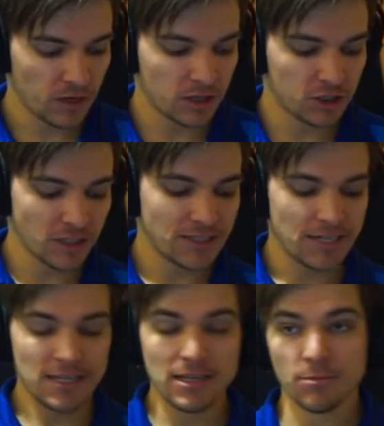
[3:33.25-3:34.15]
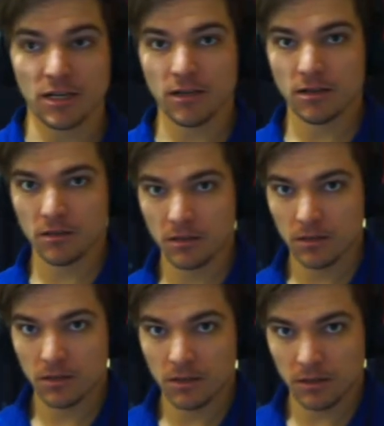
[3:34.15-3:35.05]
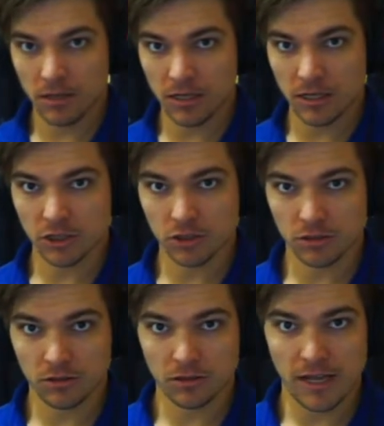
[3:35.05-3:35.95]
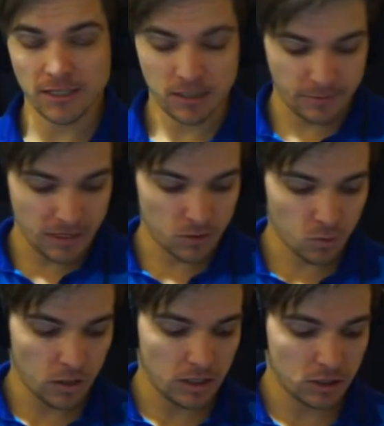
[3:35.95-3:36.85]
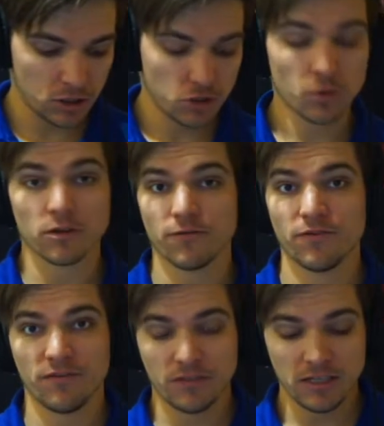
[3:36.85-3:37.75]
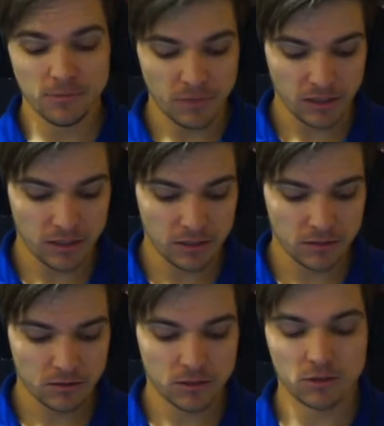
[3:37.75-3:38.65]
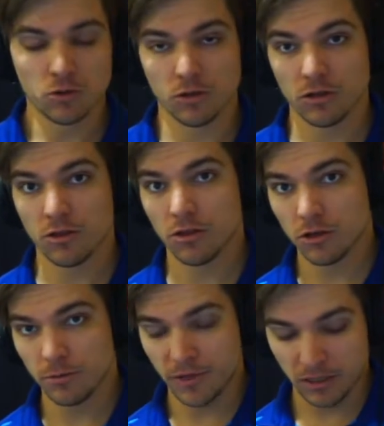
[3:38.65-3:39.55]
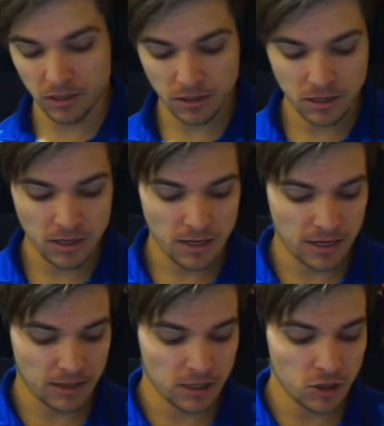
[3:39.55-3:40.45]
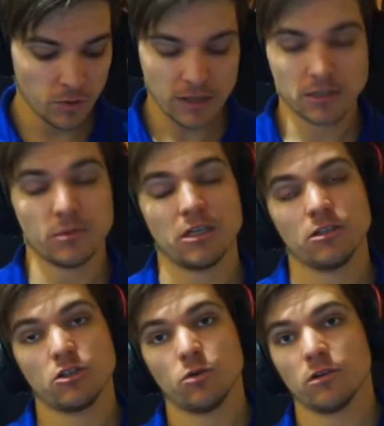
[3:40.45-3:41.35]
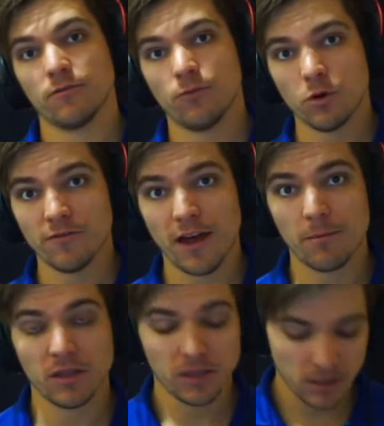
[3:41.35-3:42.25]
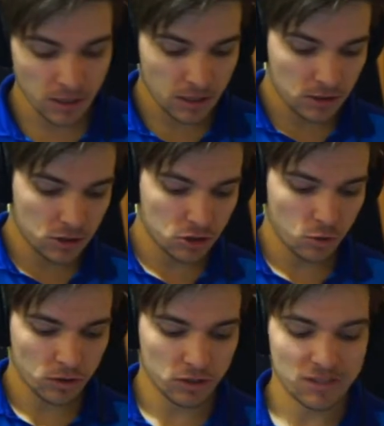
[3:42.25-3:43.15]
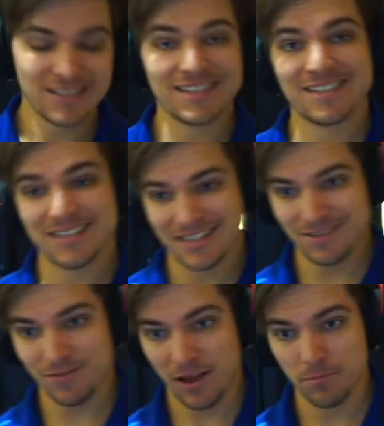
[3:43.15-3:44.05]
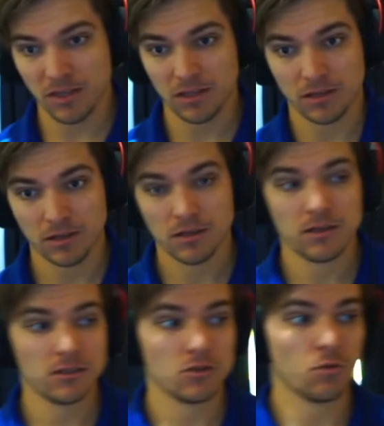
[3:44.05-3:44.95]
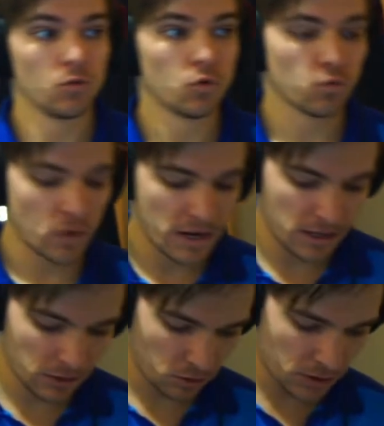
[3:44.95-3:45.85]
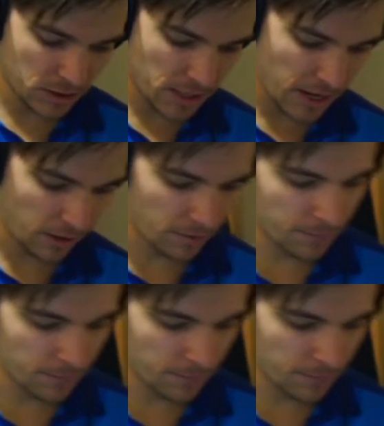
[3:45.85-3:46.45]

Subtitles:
Adjusted EBITDA, the initial estimate was 215 million to 230 million, and the new estimate is 245 million to 265 million. So great increase there.